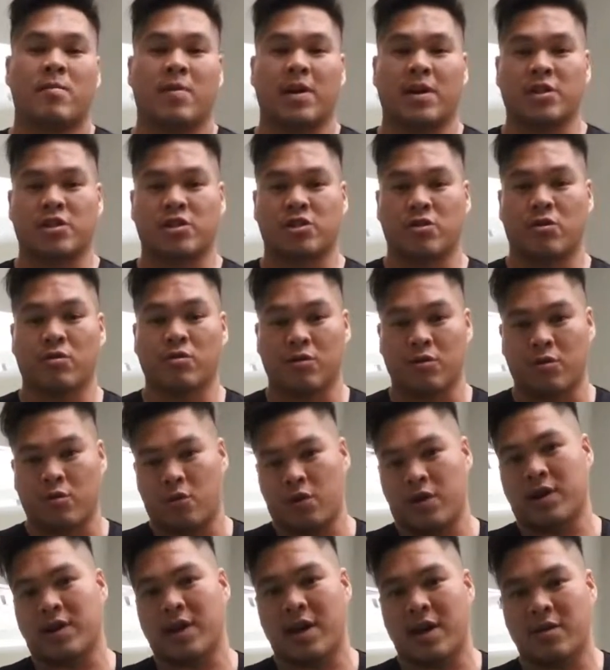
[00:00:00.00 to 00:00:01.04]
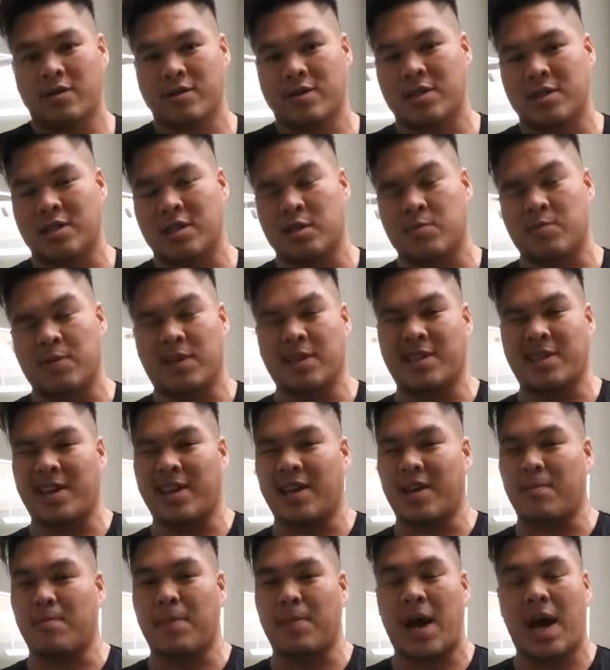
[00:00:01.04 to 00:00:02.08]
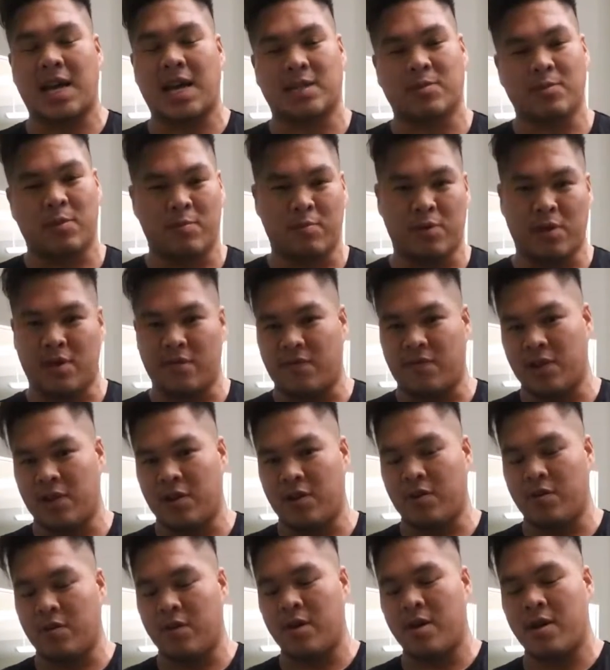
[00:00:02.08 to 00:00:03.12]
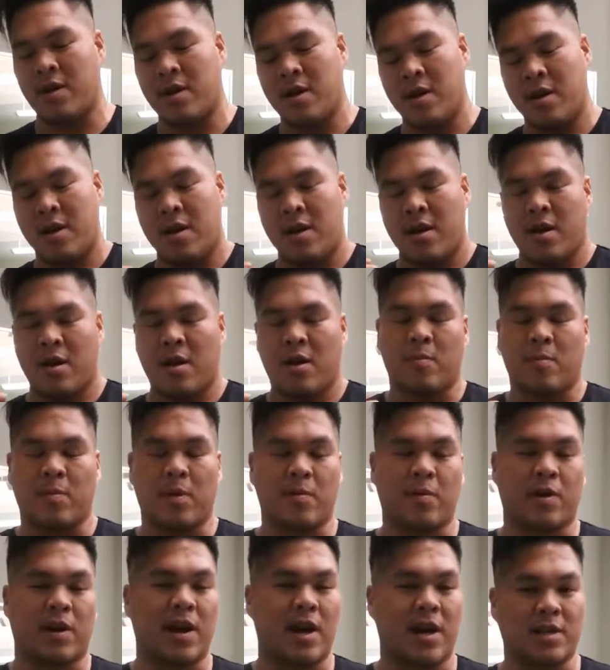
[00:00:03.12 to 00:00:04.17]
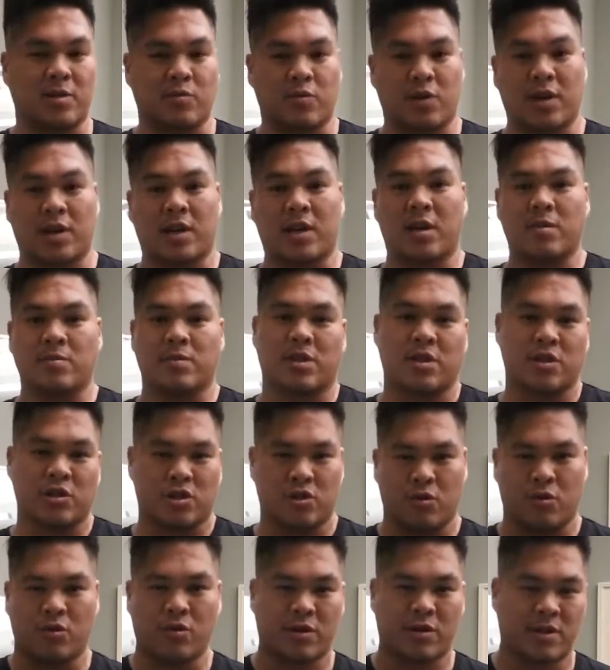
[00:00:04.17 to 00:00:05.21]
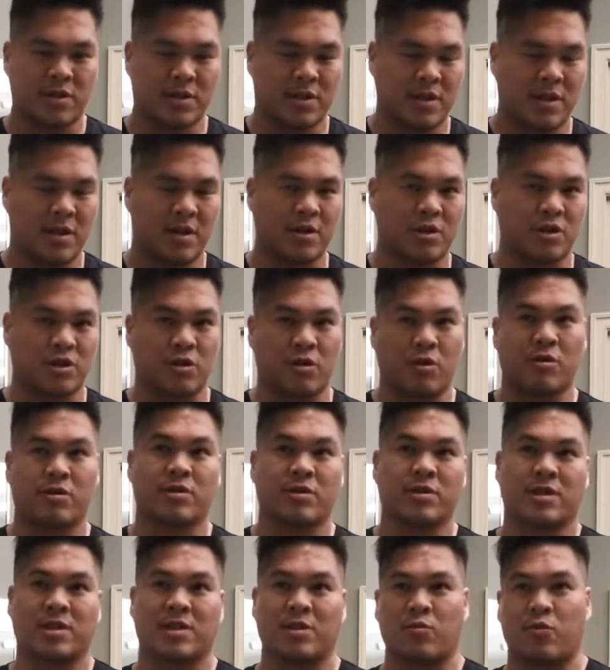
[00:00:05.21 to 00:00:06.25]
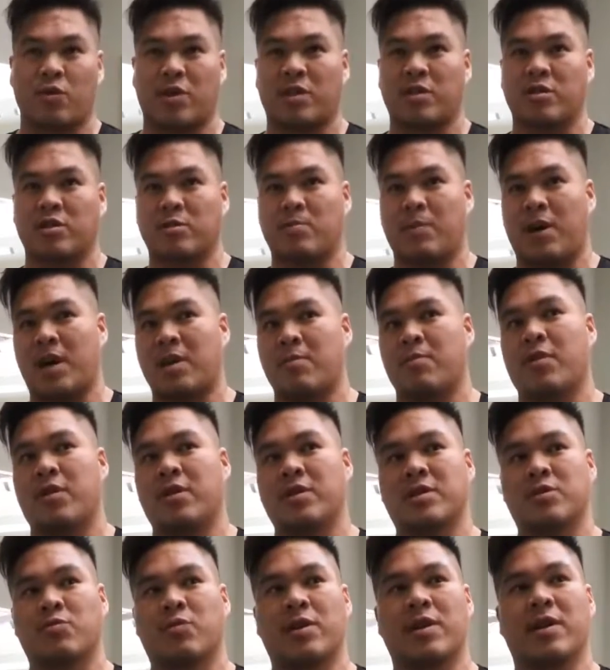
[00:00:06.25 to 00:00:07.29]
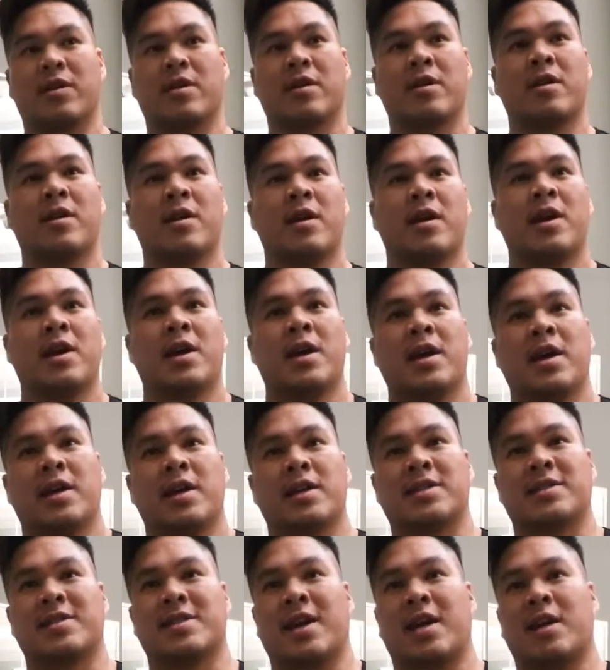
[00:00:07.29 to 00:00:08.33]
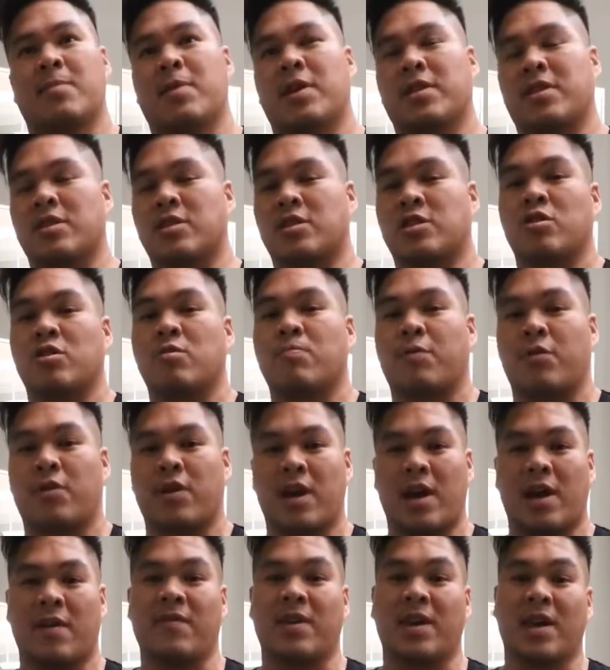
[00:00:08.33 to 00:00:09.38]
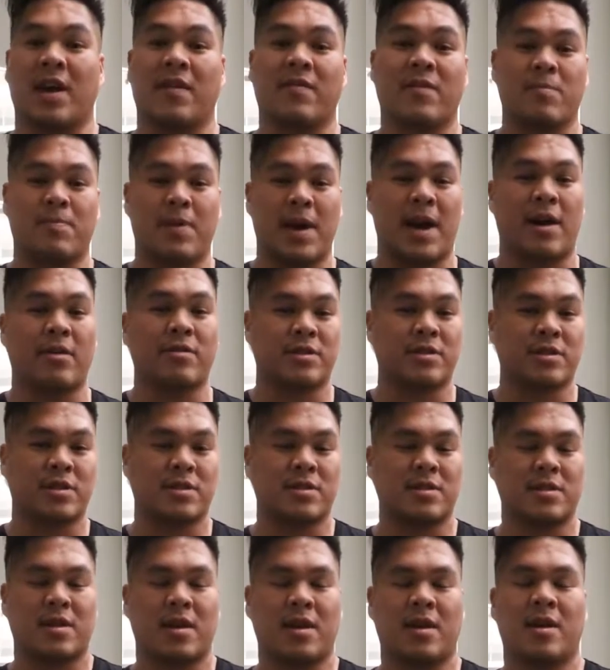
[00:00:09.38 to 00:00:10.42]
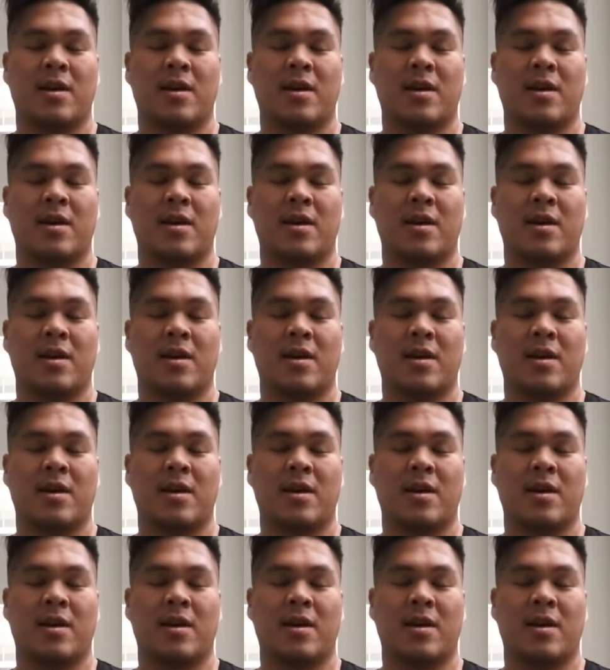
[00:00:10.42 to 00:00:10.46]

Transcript: my shoulder workouts, just because I get maximum blood flow. Remember, guys, when it comes to shoulders is one of those body parts where it's not about the super heavy poundages.